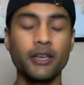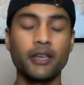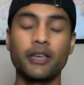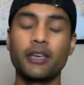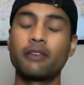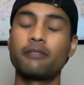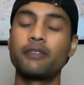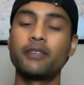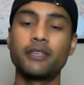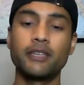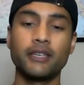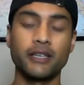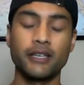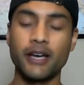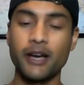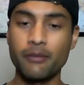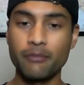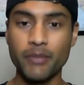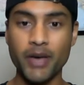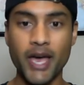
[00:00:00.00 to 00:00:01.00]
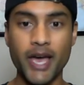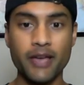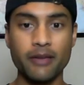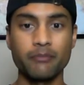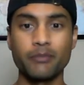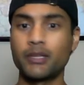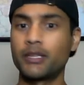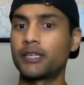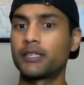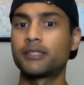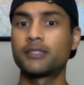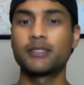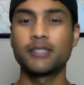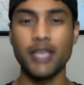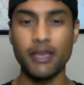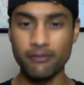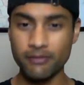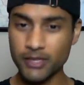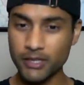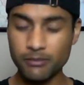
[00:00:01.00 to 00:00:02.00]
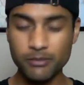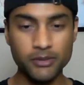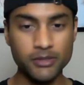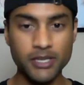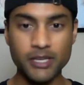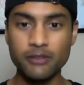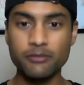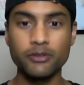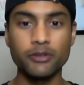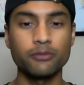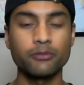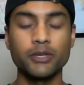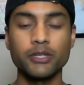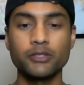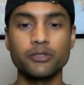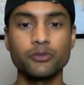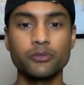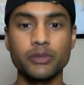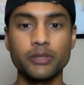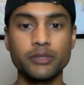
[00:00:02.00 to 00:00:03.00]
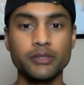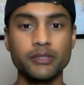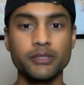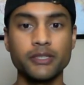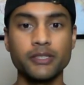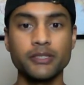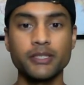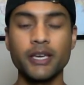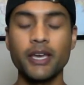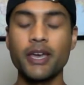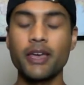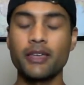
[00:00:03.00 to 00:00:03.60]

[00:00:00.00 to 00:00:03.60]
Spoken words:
if he can come back and be 70% of what Russell Wilson is,